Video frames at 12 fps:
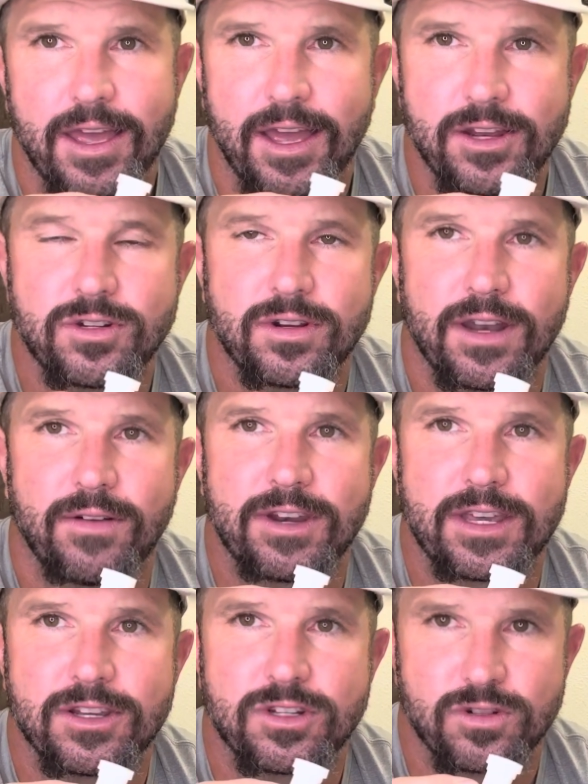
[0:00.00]
and you shouldn't have
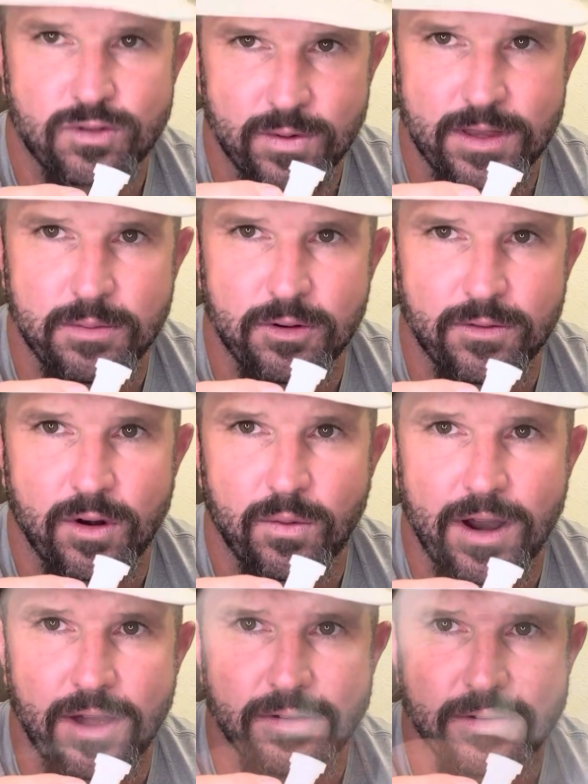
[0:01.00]
any issues with it moving around.